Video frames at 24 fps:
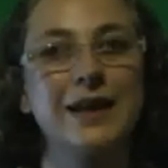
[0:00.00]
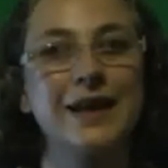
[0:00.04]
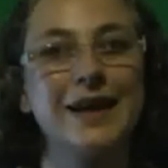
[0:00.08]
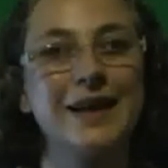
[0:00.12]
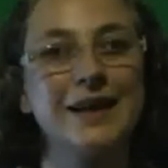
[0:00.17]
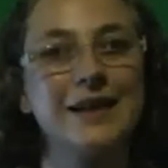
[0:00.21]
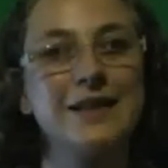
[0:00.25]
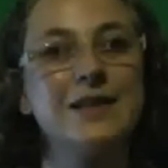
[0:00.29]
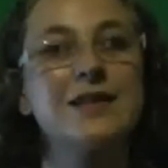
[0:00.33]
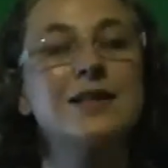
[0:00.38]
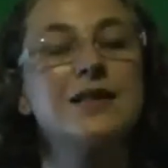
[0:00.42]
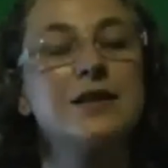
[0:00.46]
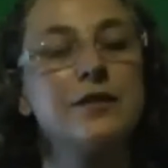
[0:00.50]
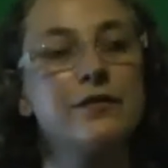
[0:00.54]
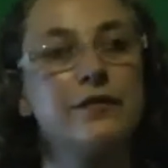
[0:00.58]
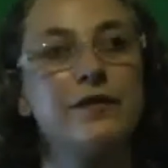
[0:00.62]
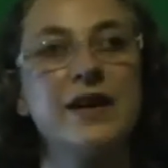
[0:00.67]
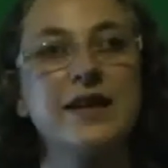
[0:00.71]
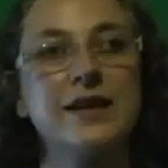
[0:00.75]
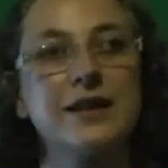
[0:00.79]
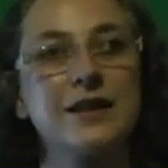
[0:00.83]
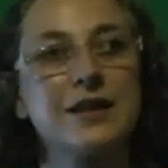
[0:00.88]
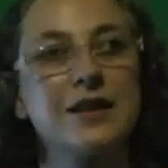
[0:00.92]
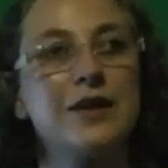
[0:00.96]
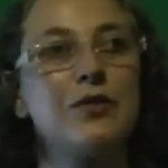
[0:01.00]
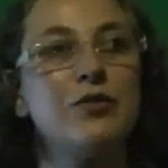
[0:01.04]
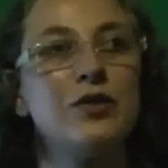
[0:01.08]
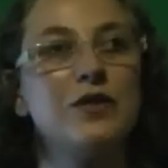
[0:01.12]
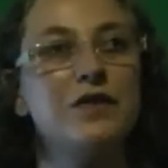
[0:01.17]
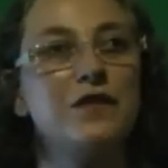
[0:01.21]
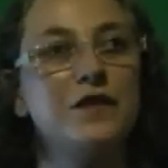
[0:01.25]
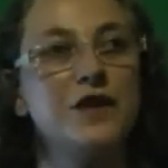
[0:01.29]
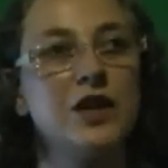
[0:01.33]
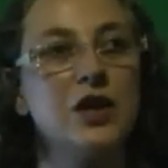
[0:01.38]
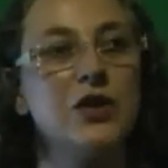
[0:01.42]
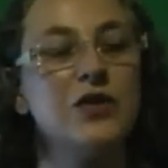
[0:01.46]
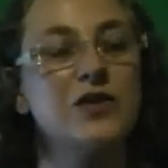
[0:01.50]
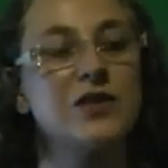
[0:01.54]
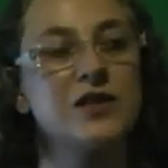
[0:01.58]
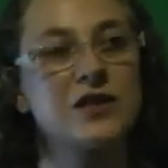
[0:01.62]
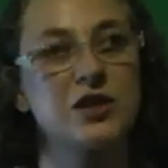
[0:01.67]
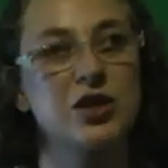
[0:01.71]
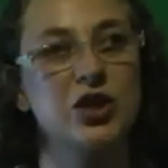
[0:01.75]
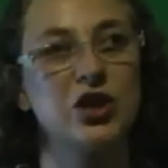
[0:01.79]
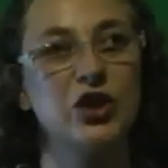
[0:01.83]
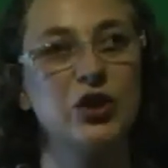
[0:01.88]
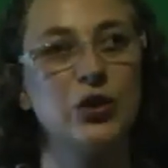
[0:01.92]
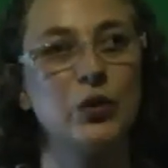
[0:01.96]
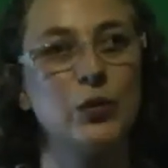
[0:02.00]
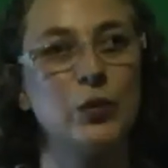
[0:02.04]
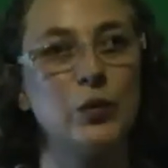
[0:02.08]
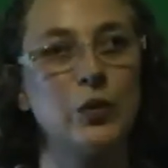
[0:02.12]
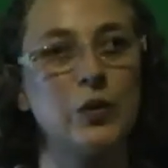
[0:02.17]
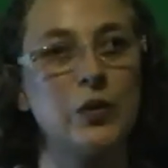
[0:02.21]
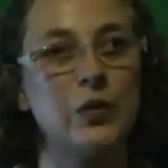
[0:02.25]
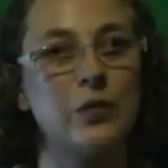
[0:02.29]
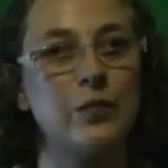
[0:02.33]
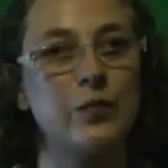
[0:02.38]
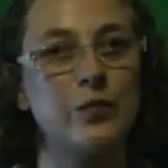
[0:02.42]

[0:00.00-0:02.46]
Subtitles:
against the fact that they refused to